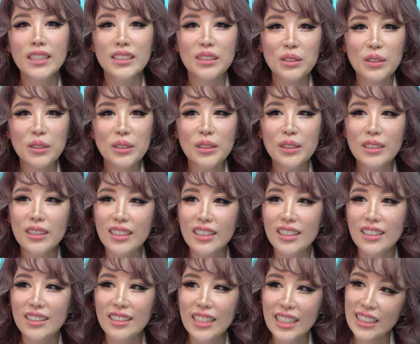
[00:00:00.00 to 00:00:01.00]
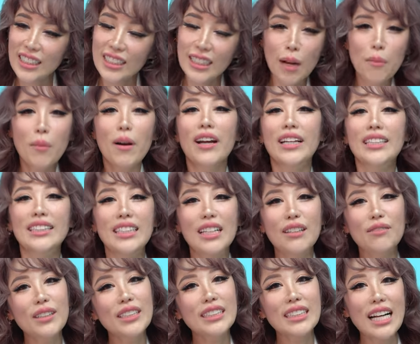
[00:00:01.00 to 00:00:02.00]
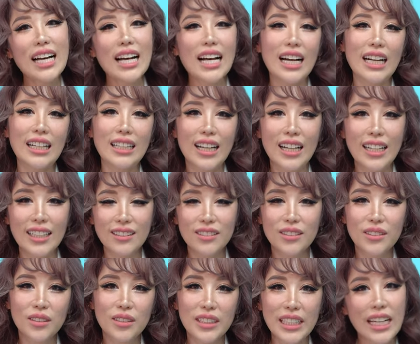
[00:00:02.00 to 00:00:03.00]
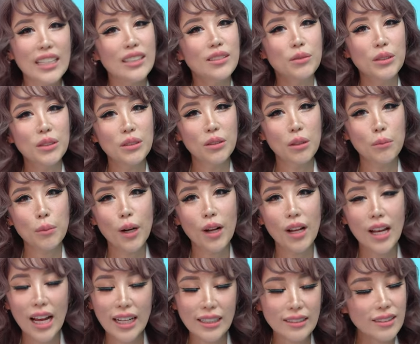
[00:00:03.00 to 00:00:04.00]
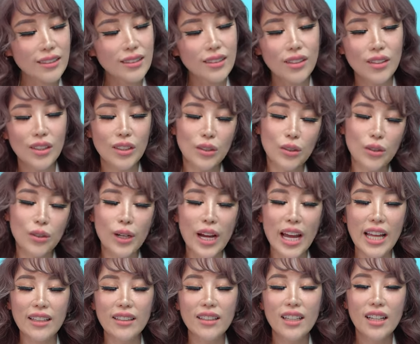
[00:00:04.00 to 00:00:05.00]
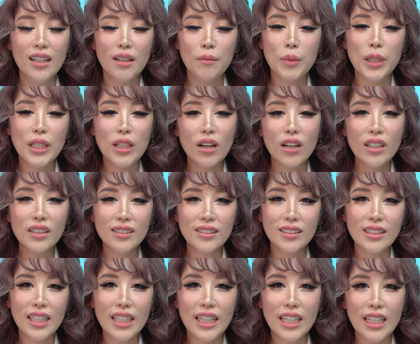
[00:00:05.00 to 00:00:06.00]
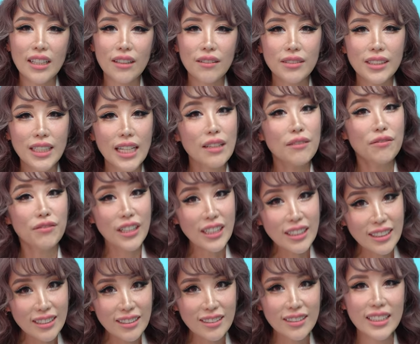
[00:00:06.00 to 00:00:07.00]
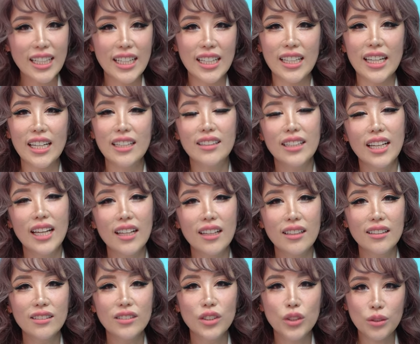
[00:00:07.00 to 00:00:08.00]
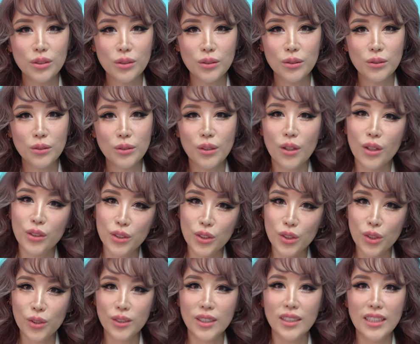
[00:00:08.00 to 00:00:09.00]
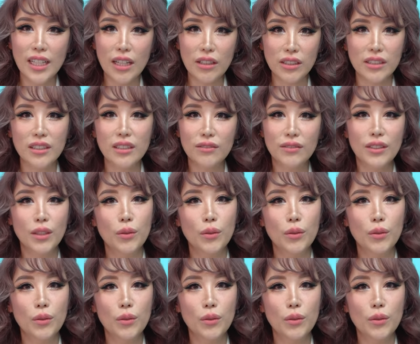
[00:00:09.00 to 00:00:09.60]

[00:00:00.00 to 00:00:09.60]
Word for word: So they just come out and say first ah, like you know yes we knew about lies since long ago and because they say it first they can then choose to control the narrative